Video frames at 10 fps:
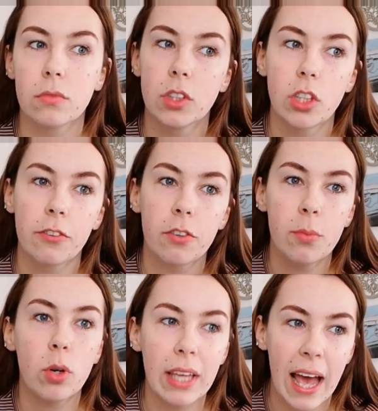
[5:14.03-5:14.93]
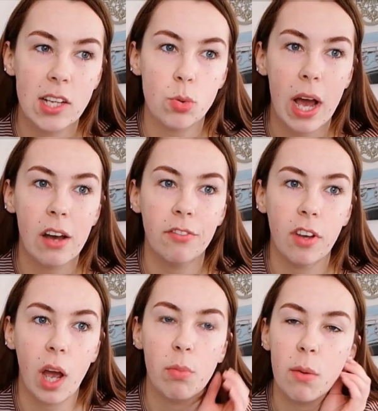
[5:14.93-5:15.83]
So for a more casual outfit,
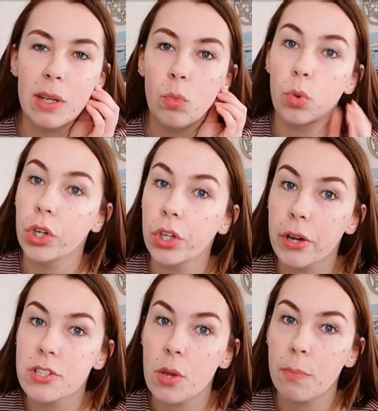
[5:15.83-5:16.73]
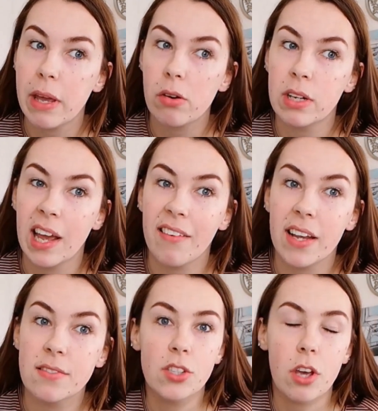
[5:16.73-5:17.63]
I probably wouldn't go so big on
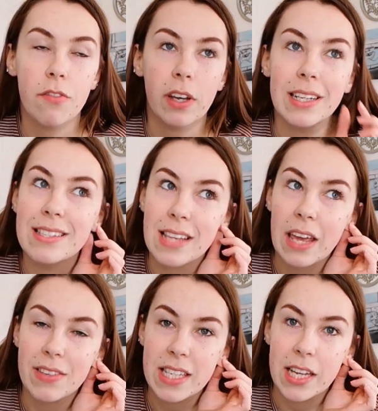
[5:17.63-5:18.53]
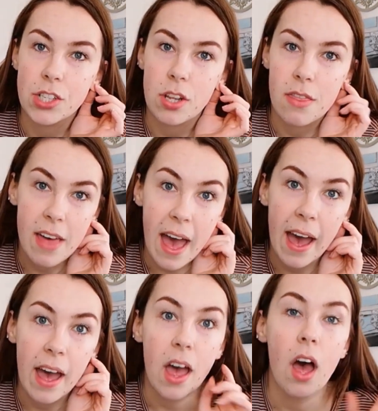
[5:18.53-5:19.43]
earrings. So if I'm going to save attention
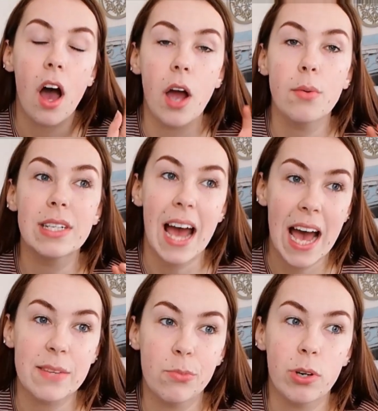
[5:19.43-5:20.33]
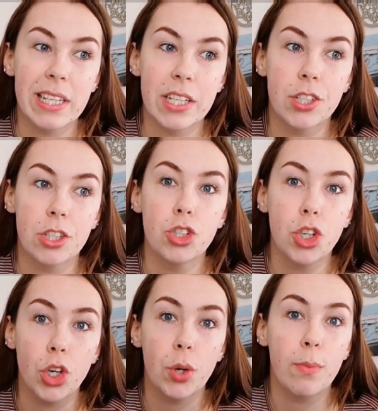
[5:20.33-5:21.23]
there, I would add more attention
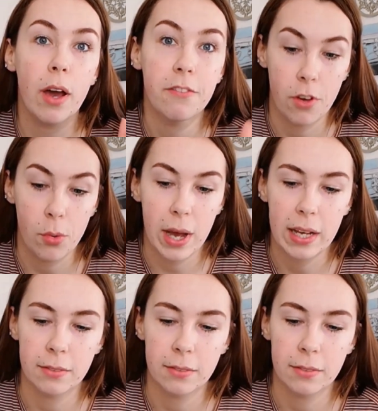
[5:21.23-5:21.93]
to my footwear.